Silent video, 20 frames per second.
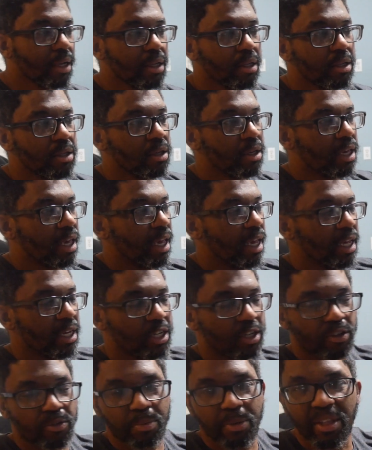You can't
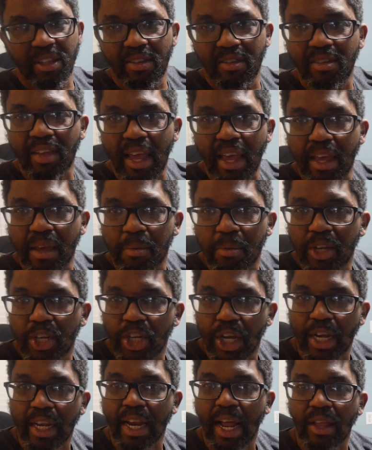just take
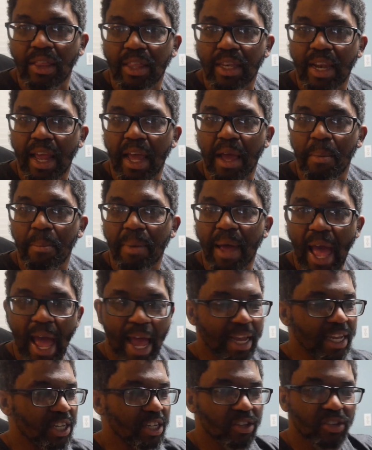chicken out the damn
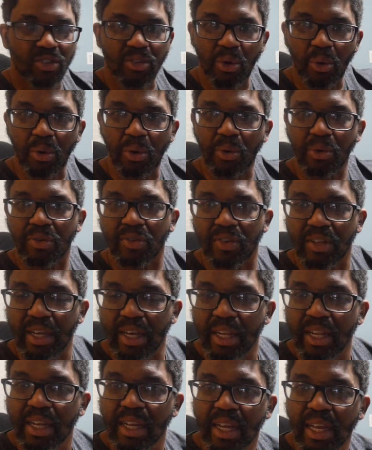pack and just throw it on the
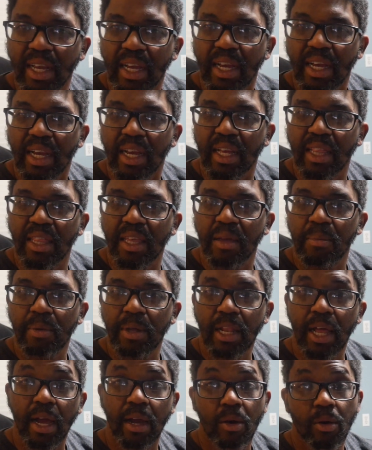skillet and then be
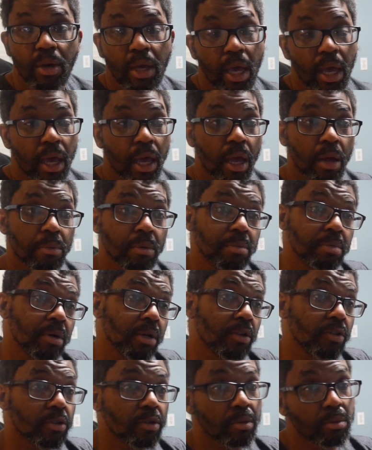like, okay, I'm gonna
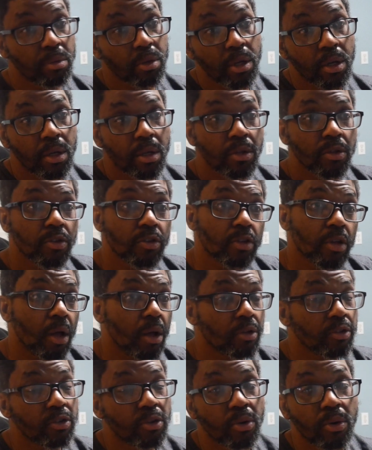put some
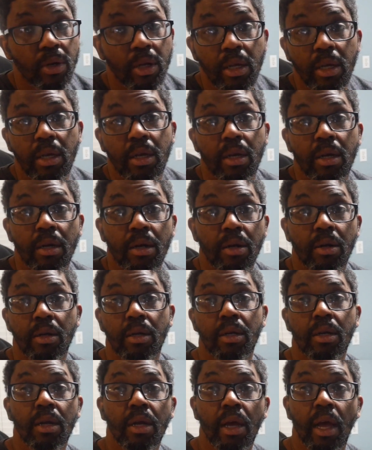salt on here
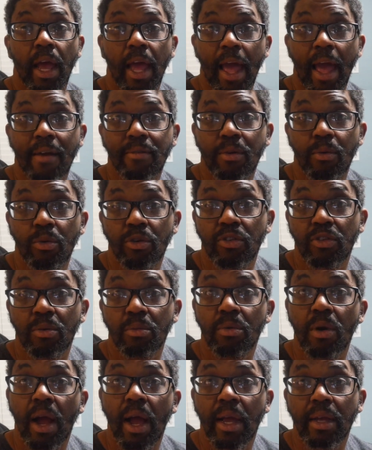and have it with some
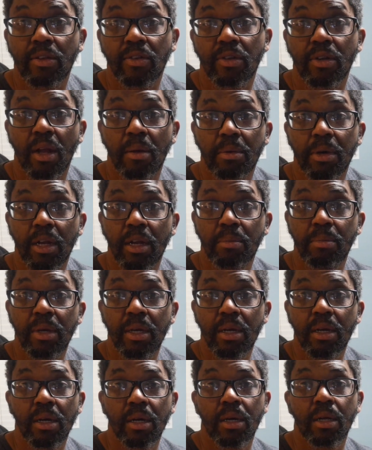rice and I'm gonna be
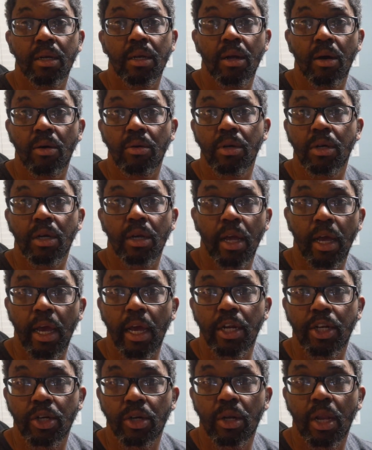good. No, you're gonna hate your